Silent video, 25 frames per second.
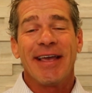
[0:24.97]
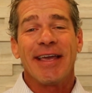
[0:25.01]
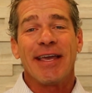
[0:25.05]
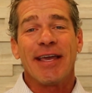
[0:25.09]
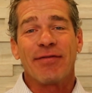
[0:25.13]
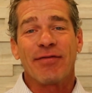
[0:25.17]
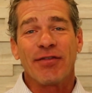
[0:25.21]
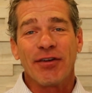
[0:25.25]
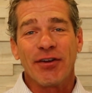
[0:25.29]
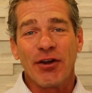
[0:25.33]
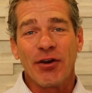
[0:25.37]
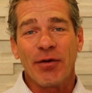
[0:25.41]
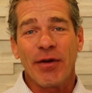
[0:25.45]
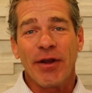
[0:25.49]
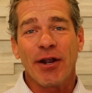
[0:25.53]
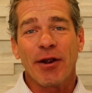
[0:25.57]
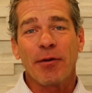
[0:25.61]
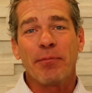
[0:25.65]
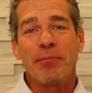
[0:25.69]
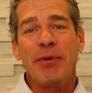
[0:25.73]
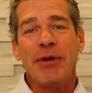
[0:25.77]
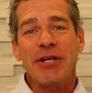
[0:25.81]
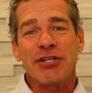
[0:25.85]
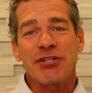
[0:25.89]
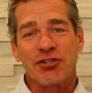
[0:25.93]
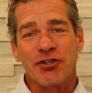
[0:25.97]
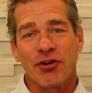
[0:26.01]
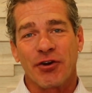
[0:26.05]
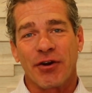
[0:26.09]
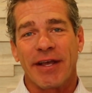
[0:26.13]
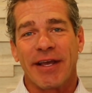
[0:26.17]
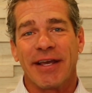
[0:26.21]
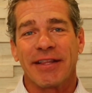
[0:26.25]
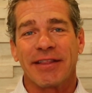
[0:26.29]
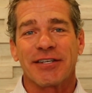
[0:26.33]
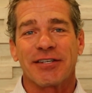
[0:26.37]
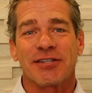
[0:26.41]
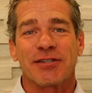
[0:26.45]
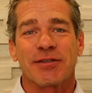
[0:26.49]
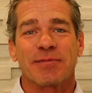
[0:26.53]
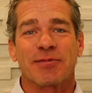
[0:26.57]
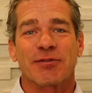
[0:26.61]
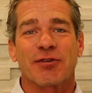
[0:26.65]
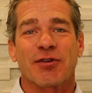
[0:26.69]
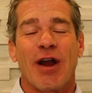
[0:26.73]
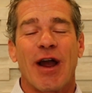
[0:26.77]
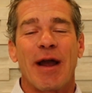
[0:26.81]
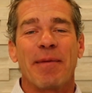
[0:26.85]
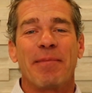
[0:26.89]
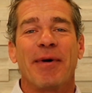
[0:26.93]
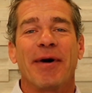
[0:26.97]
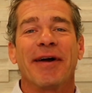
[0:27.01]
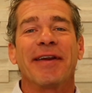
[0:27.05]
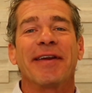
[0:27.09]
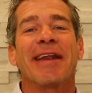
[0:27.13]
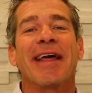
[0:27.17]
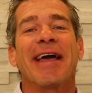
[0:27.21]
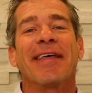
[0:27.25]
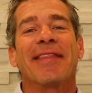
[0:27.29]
If you're new here, be sure to hit the subscribe button,